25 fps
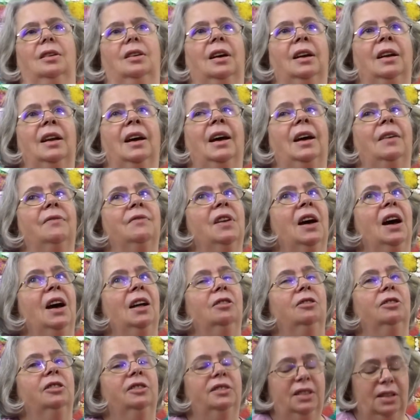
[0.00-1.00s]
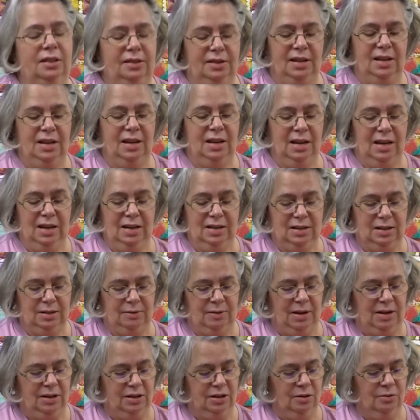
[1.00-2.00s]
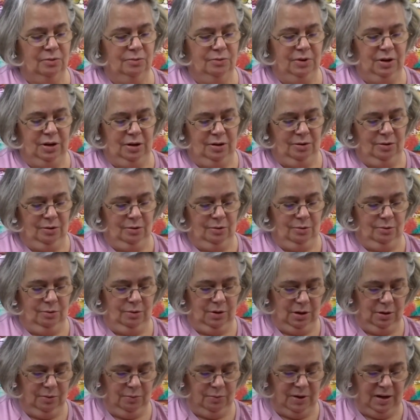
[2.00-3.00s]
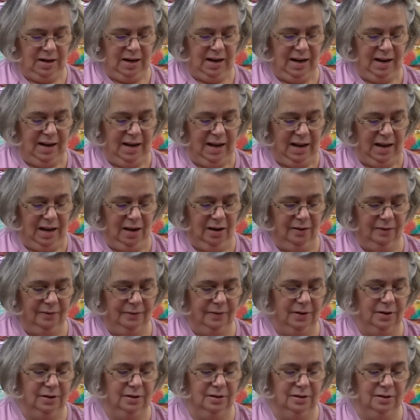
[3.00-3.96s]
And I have not looked at these, so I don't know what I have.